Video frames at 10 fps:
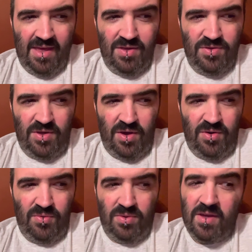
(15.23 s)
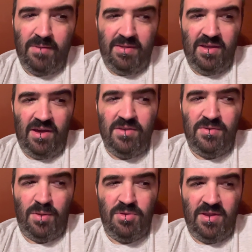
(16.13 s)
So we'll talk about the audio
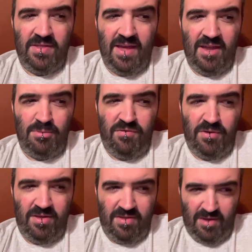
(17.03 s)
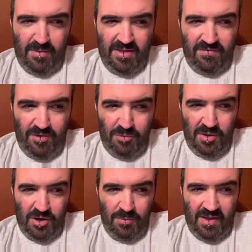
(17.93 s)
description at the end, but first let's talk about the film a
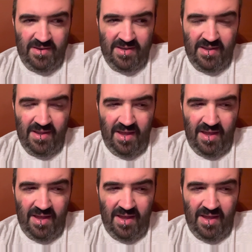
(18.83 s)
little bit.